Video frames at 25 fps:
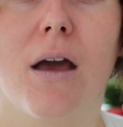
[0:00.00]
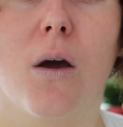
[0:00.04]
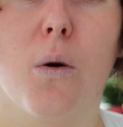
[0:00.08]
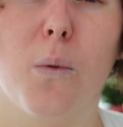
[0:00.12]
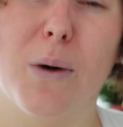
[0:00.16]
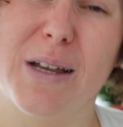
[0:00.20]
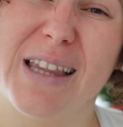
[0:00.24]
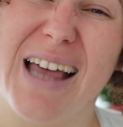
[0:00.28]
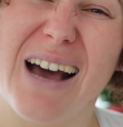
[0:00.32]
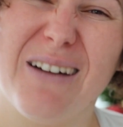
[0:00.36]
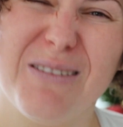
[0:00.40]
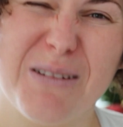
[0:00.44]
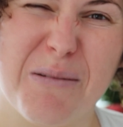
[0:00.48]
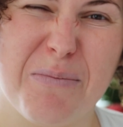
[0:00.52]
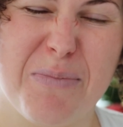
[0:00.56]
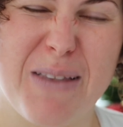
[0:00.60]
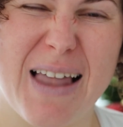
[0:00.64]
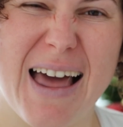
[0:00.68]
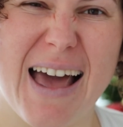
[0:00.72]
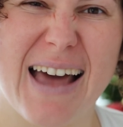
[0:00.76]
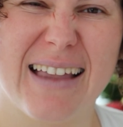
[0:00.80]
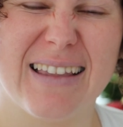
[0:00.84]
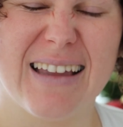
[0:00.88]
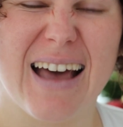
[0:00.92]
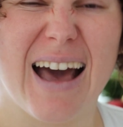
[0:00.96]
Without the
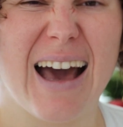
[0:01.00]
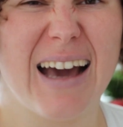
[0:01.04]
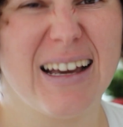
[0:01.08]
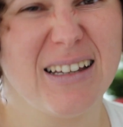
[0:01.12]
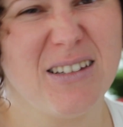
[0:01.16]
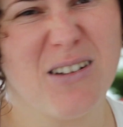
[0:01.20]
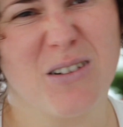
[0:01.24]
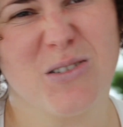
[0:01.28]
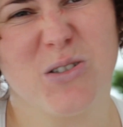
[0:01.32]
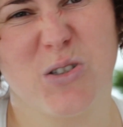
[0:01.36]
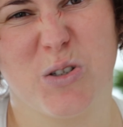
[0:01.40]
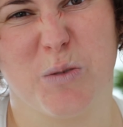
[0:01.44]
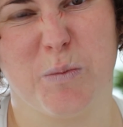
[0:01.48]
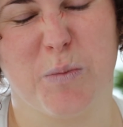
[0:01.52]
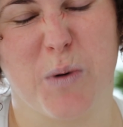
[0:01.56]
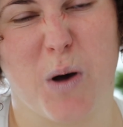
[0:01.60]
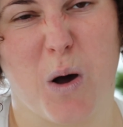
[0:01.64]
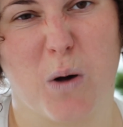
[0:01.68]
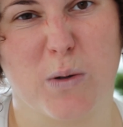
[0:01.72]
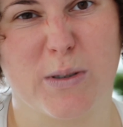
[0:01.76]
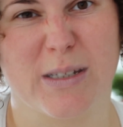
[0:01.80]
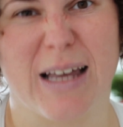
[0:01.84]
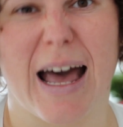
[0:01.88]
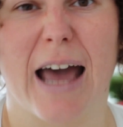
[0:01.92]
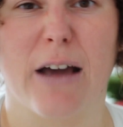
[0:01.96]
plan, I don't
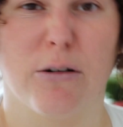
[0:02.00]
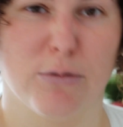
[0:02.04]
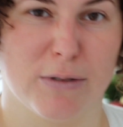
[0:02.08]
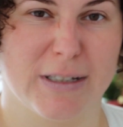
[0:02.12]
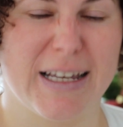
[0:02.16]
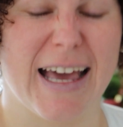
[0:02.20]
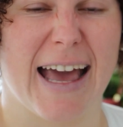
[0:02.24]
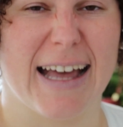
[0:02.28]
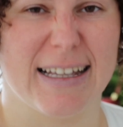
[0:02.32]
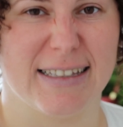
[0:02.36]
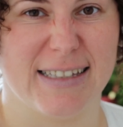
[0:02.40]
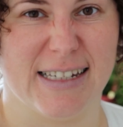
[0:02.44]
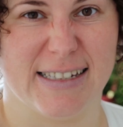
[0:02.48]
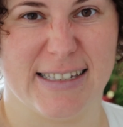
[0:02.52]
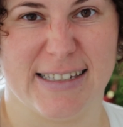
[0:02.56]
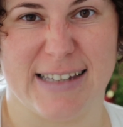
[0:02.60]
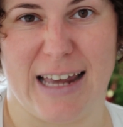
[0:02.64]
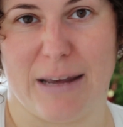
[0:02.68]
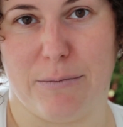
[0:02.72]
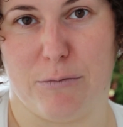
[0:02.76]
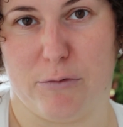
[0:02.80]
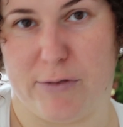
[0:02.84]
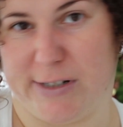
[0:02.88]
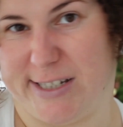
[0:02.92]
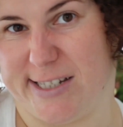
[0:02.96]
suppose I would get the
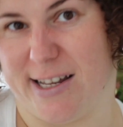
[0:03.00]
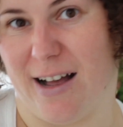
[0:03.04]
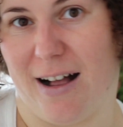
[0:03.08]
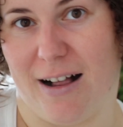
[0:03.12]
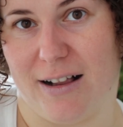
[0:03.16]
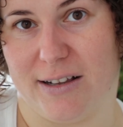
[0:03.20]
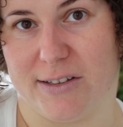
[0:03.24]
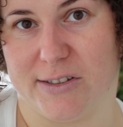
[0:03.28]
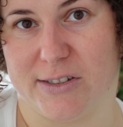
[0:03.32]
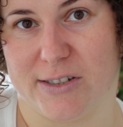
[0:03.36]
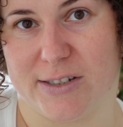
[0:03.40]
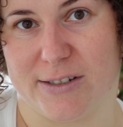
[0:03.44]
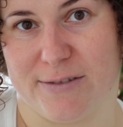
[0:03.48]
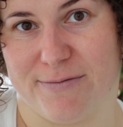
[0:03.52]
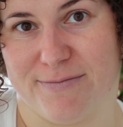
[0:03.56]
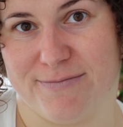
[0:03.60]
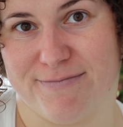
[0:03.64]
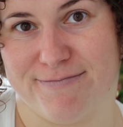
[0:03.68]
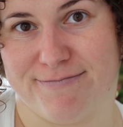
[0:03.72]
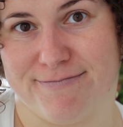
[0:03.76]
same results.